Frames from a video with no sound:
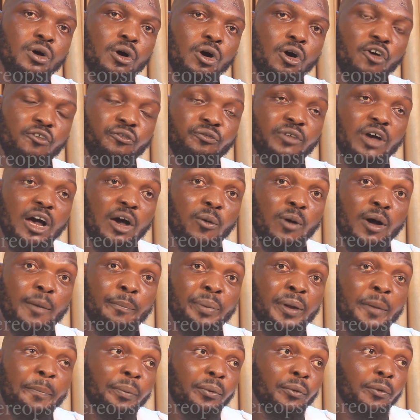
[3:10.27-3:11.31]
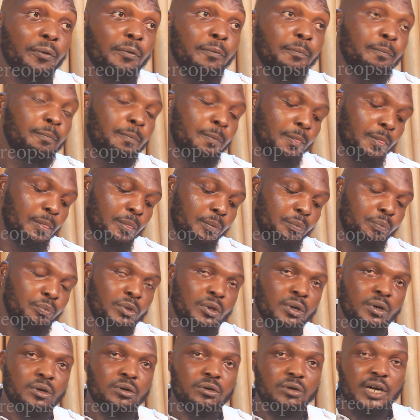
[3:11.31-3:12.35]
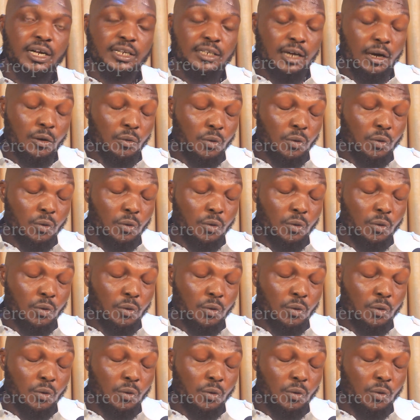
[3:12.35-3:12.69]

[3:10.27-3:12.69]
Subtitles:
of our people. Rather,